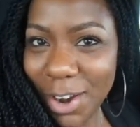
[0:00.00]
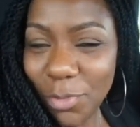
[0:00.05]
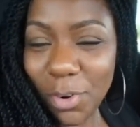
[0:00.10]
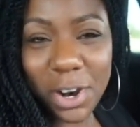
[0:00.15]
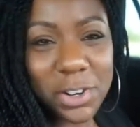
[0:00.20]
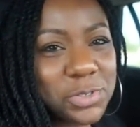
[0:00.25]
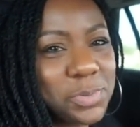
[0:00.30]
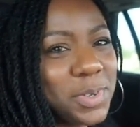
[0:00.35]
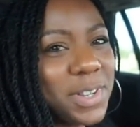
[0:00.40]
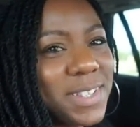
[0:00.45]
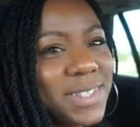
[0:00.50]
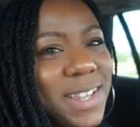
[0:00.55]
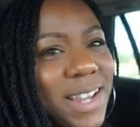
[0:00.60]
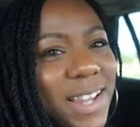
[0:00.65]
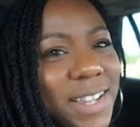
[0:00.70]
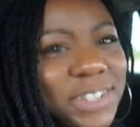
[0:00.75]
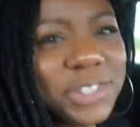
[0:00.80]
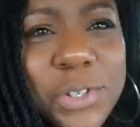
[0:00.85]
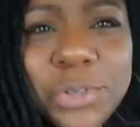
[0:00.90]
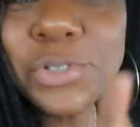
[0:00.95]
Watch me as
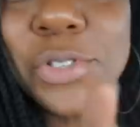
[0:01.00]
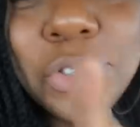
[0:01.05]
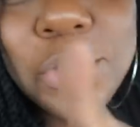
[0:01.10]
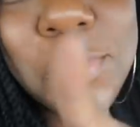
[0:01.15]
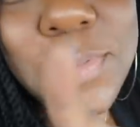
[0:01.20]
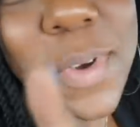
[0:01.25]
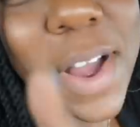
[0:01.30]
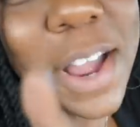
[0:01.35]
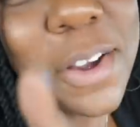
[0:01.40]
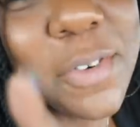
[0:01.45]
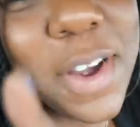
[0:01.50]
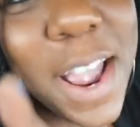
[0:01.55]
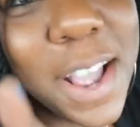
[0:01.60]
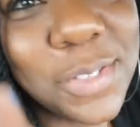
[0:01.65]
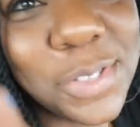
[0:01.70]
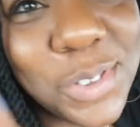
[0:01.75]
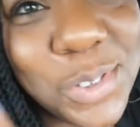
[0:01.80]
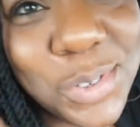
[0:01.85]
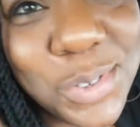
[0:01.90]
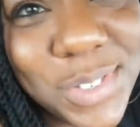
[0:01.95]
I YouTube my way
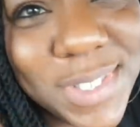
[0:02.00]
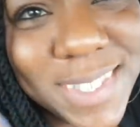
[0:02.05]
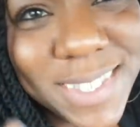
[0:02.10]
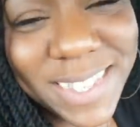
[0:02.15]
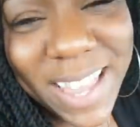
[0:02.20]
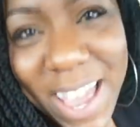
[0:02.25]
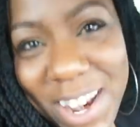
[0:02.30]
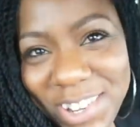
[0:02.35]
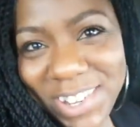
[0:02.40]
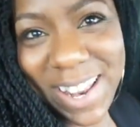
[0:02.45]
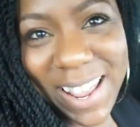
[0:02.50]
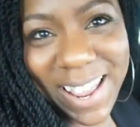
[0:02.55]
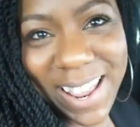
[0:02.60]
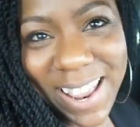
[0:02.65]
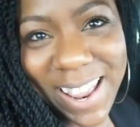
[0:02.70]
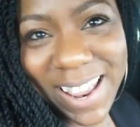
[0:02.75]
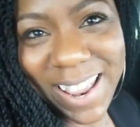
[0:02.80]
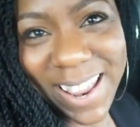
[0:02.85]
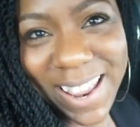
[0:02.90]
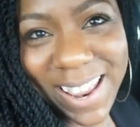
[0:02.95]
through
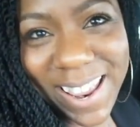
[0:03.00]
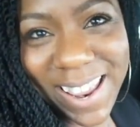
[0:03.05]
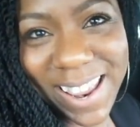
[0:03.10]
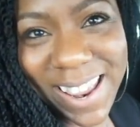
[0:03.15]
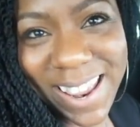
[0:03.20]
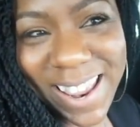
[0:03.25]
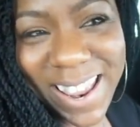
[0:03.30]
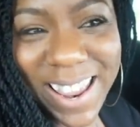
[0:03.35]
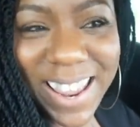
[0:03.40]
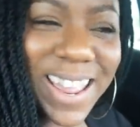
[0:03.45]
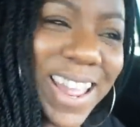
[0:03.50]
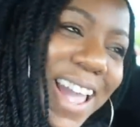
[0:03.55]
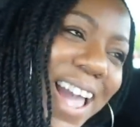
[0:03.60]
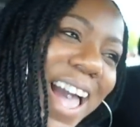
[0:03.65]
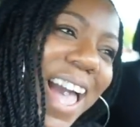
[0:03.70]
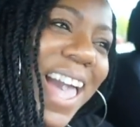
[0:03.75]
Saturday.